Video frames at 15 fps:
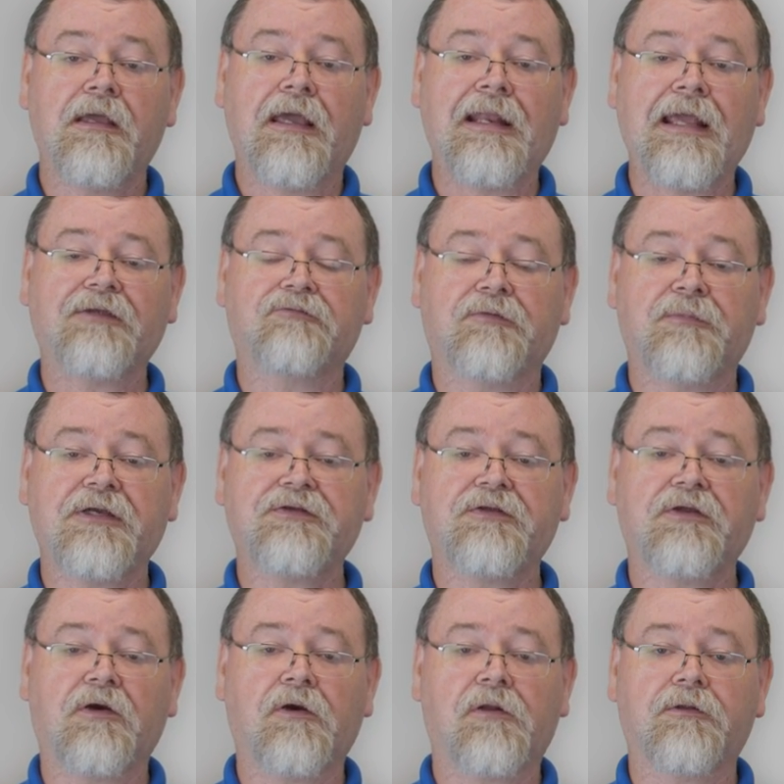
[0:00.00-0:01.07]
And as we
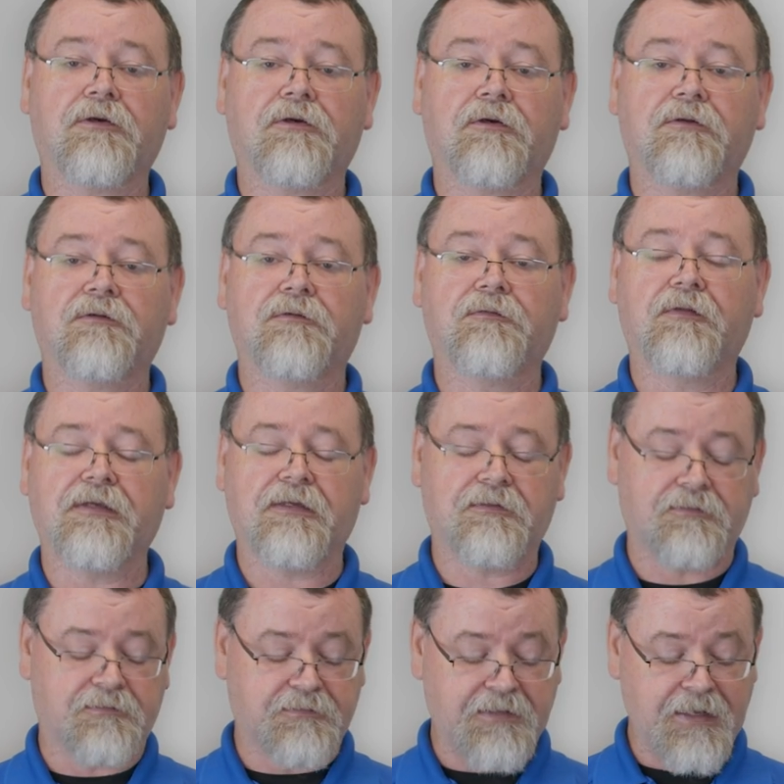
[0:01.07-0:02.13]
mentioned earlier,
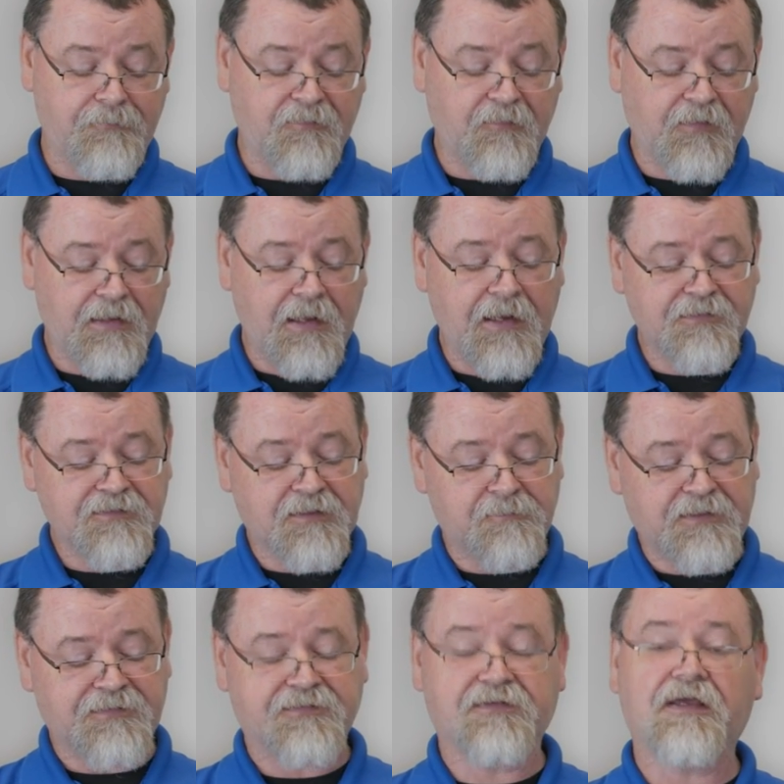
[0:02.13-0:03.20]
the depth of the ice
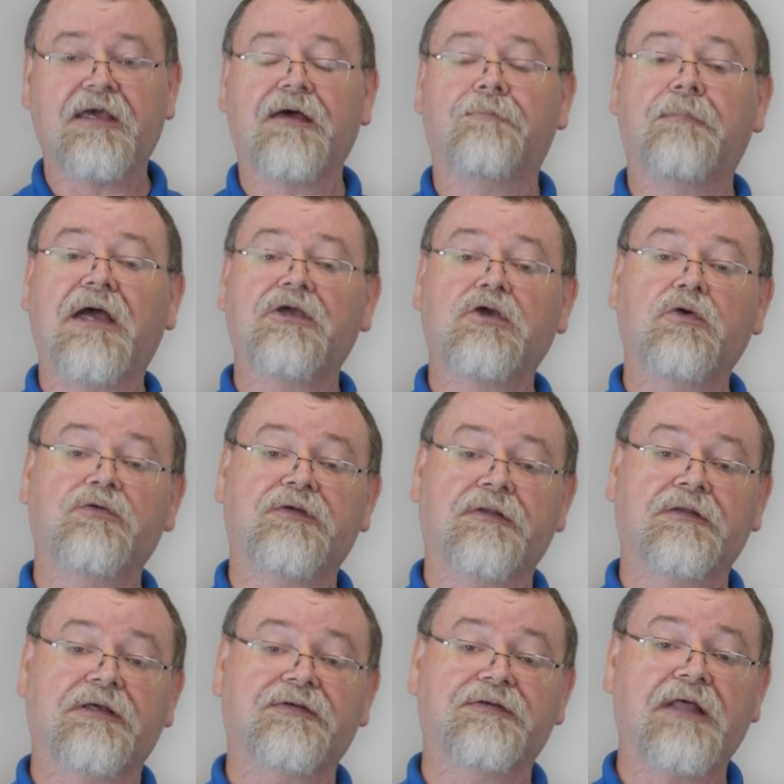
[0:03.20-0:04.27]
can be set by
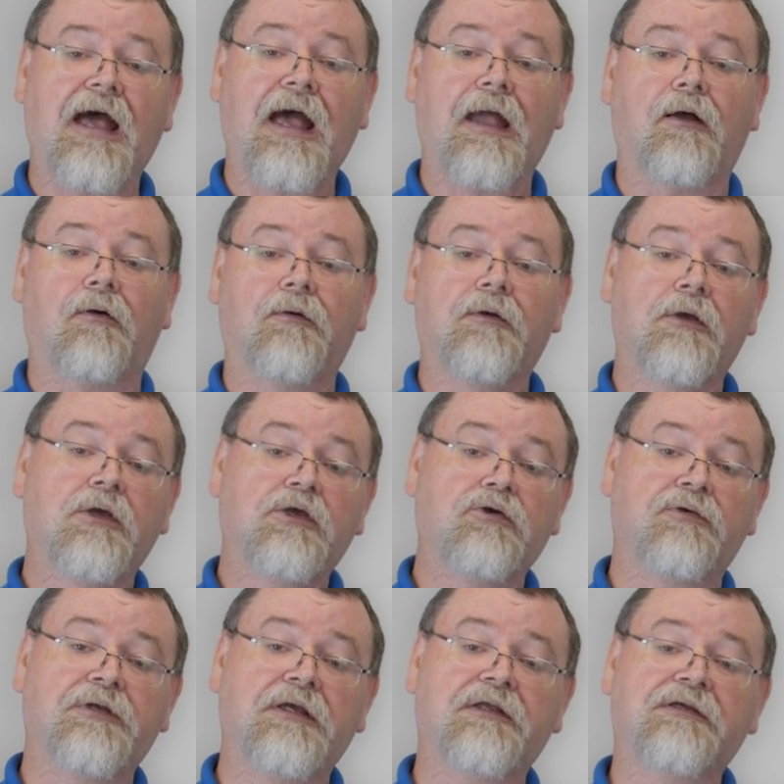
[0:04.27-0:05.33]
using this dial.
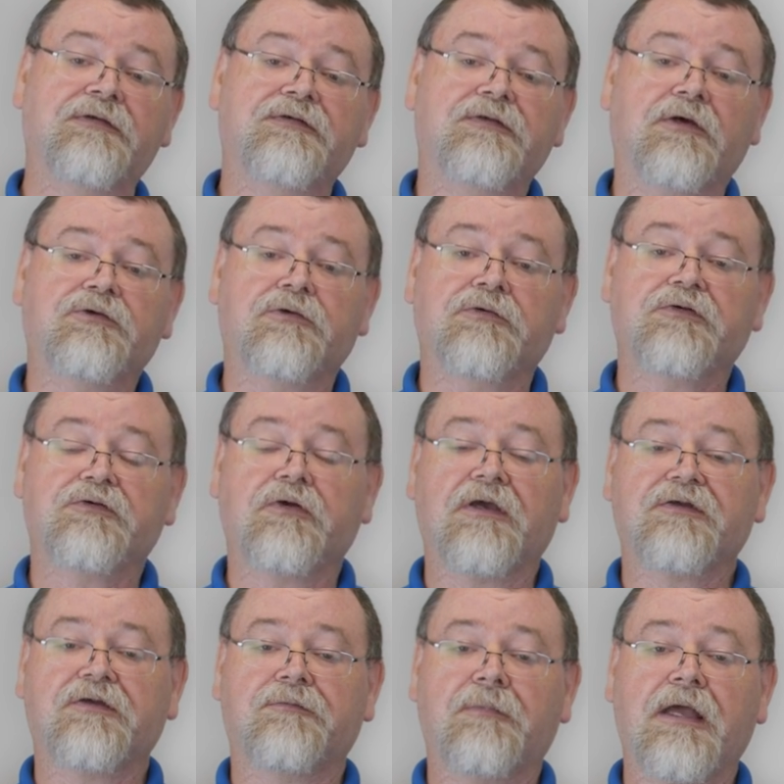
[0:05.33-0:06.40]
You'll need to consult your
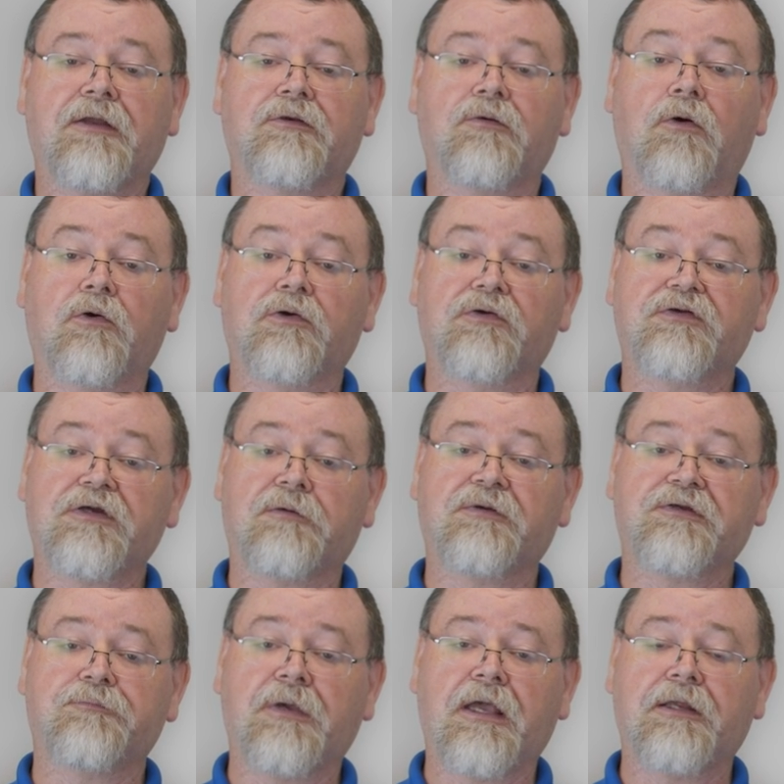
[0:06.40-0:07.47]
instruction manual or your
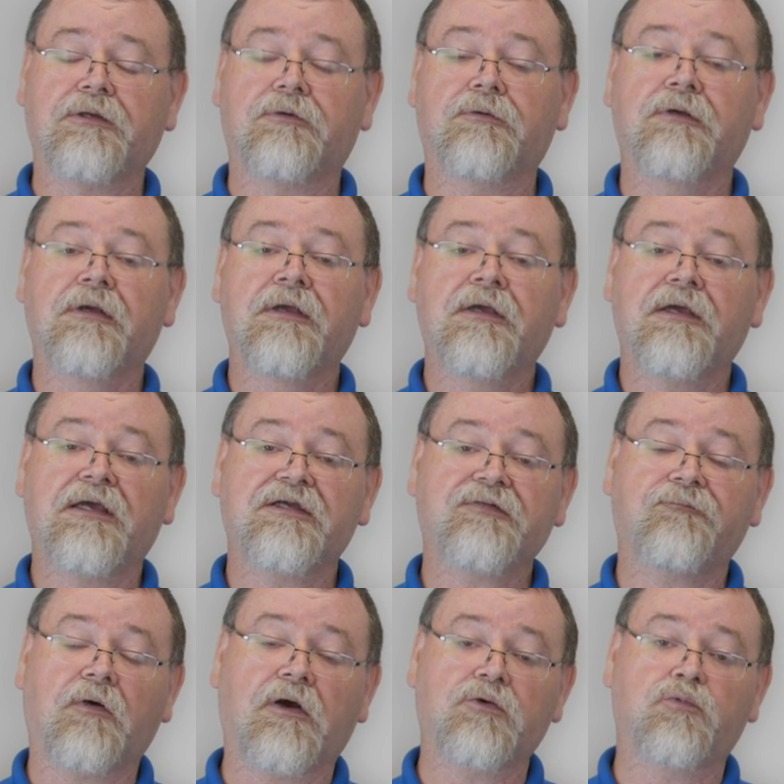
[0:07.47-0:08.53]
service manual
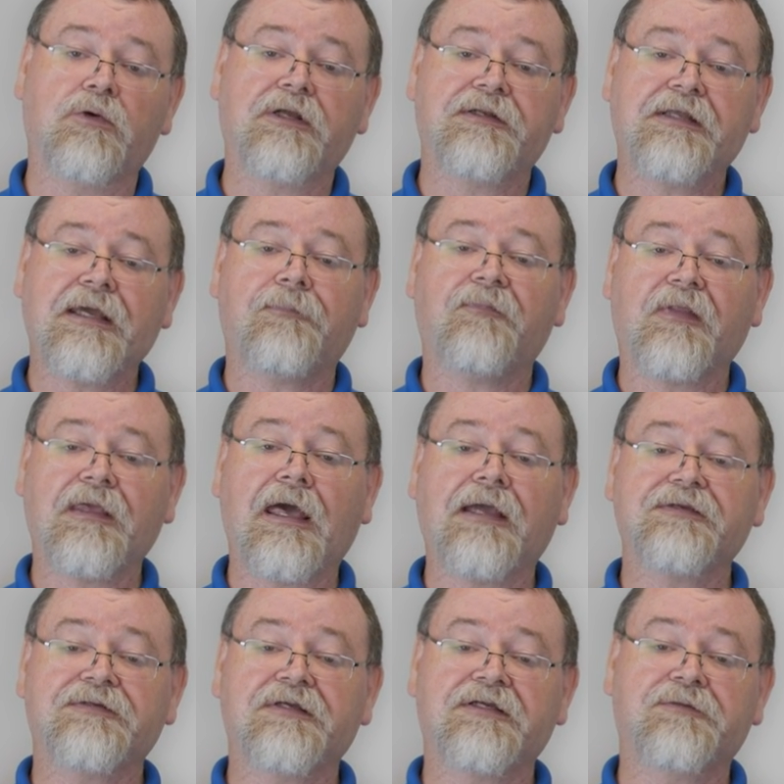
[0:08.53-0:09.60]
as far as what depth the
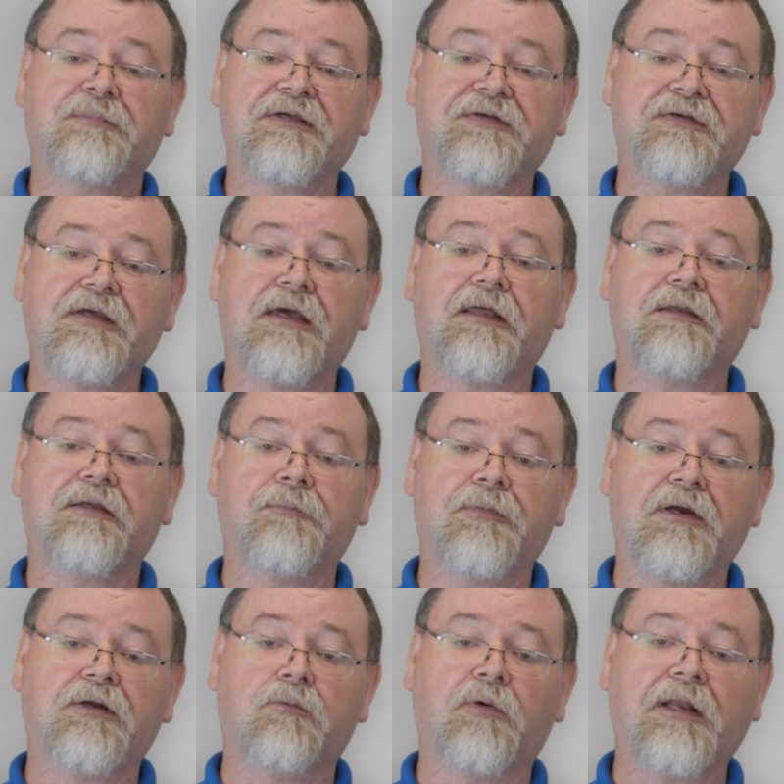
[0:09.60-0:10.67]
ice needs to be set
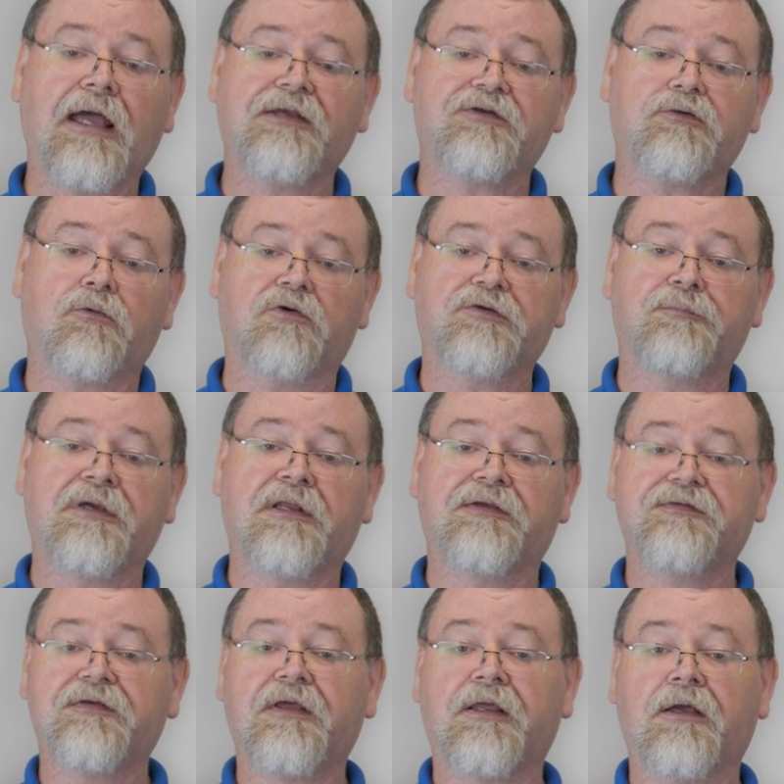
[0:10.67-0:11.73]
compared to what ice storage bin
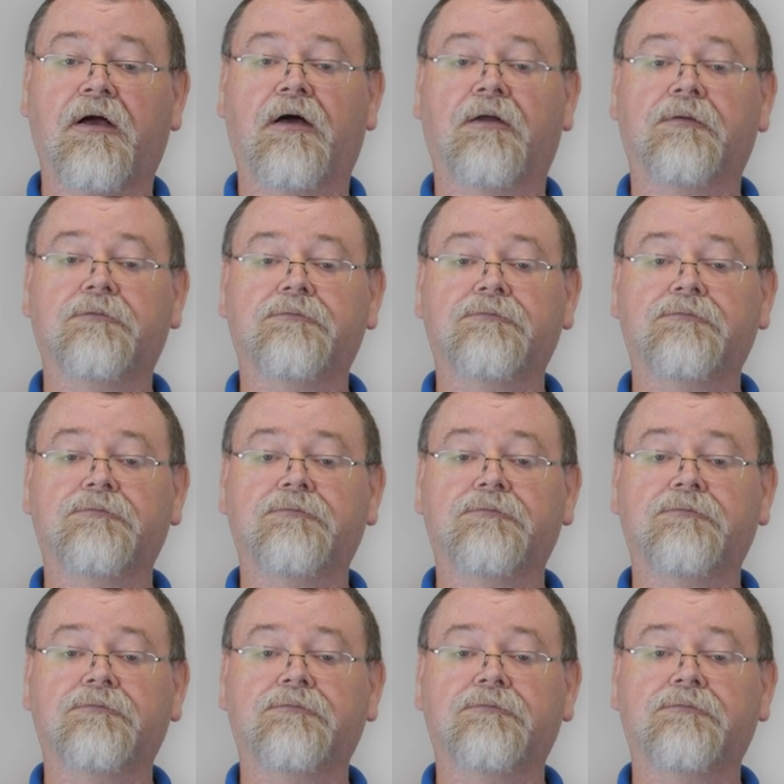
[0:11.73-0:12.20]
it's setting on.